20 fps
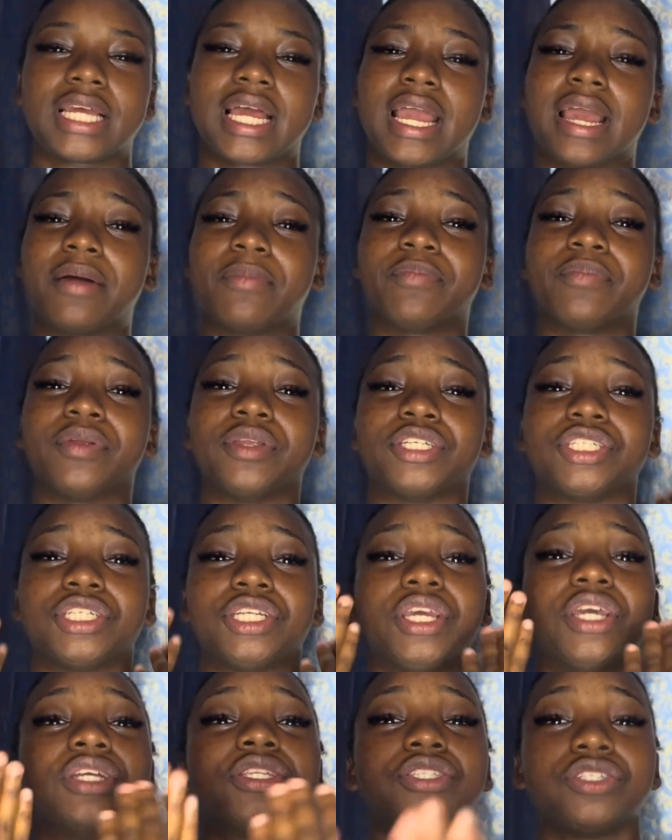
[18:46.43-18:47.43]
I
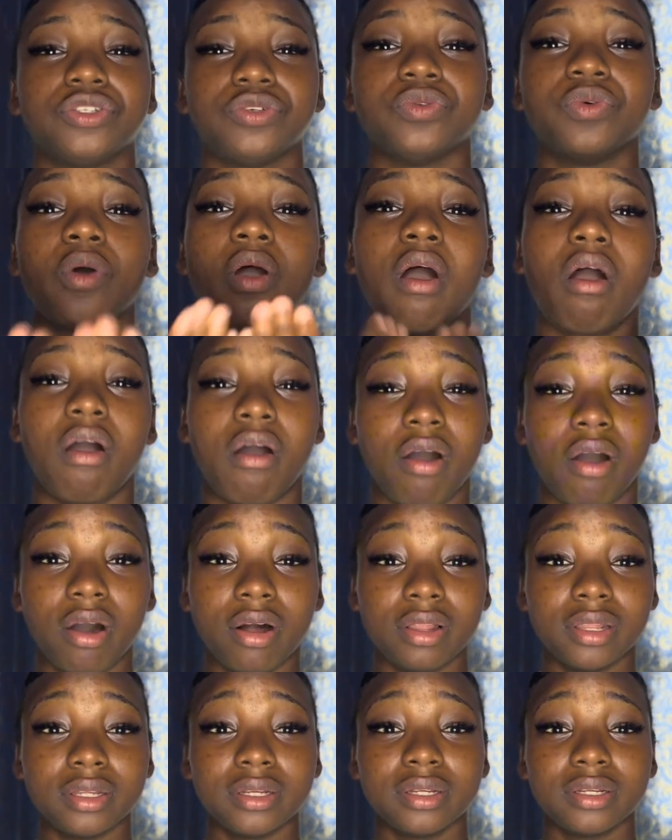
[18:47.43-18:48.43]
appreciate you all.